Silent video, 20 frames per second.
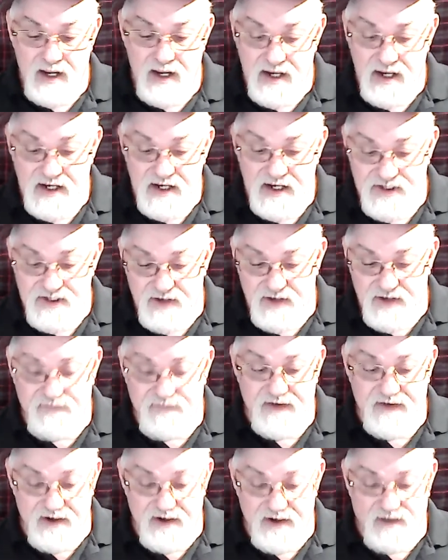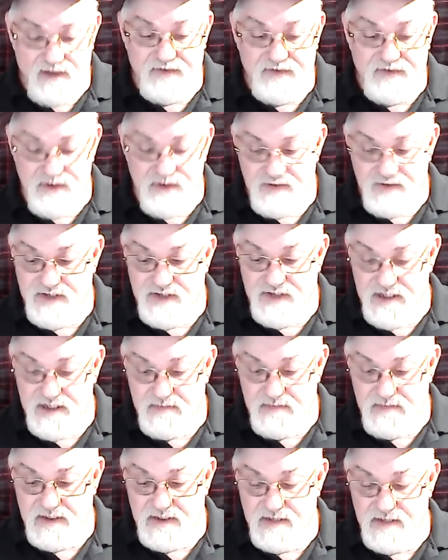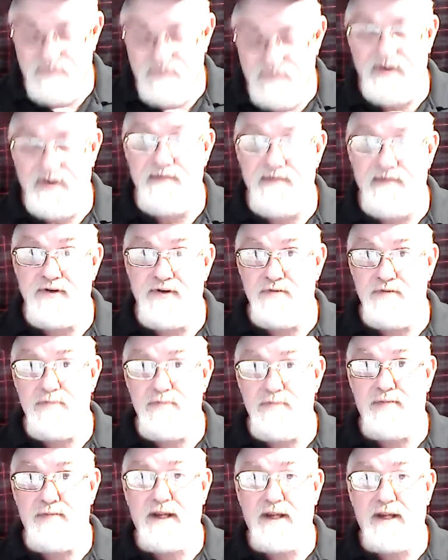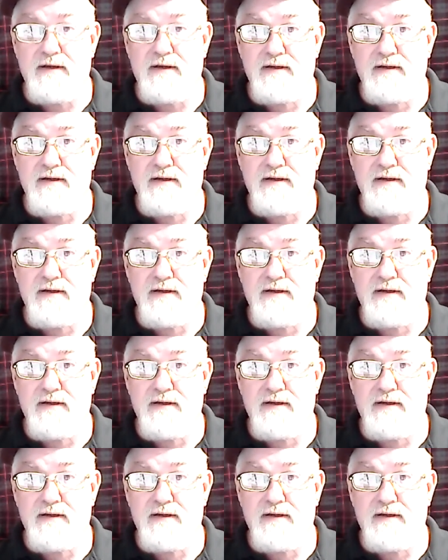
It's not very often you see me in front of a human being